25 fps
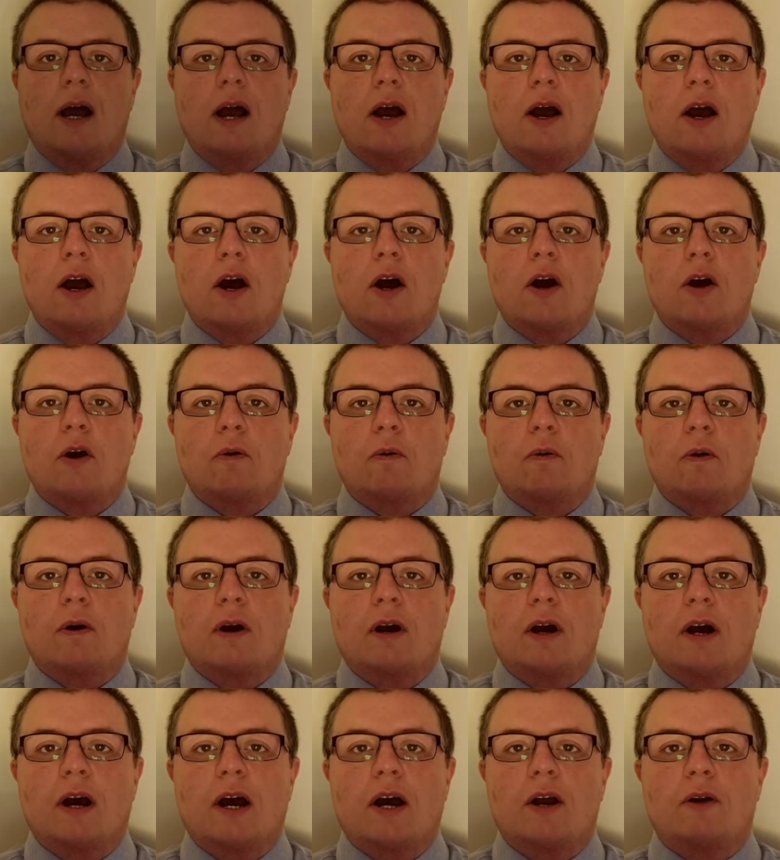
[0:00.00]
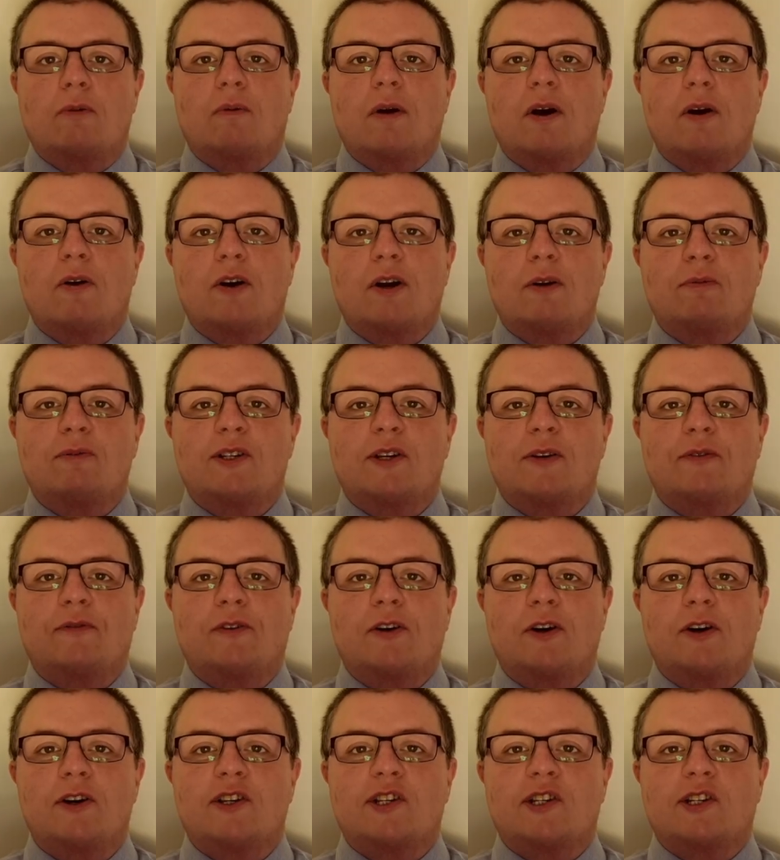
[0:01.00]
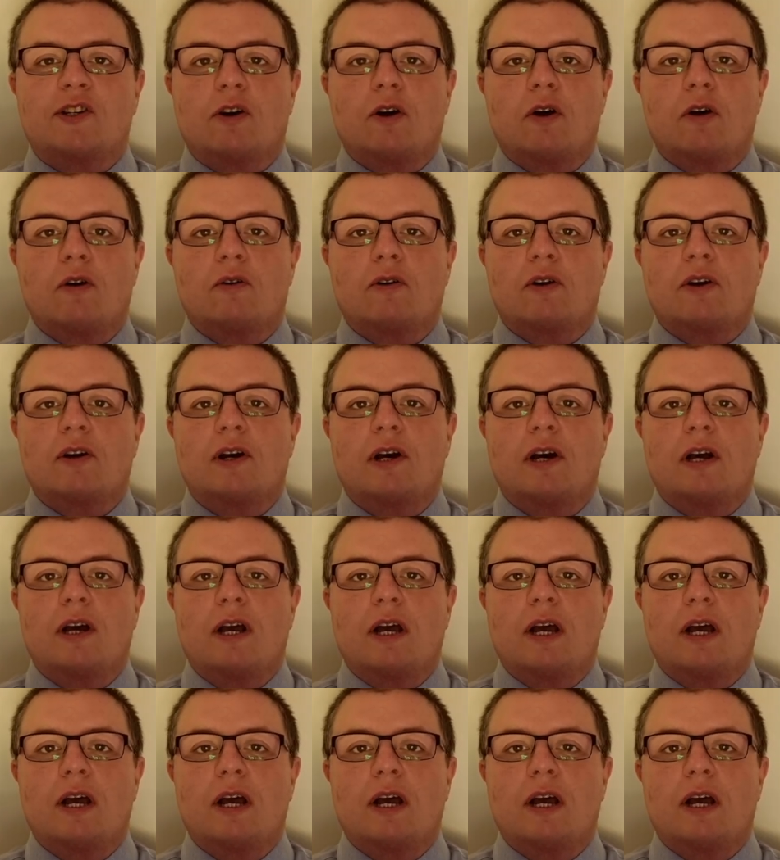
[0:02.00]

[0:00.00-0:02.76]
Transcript: Hello, and welcome to First Look,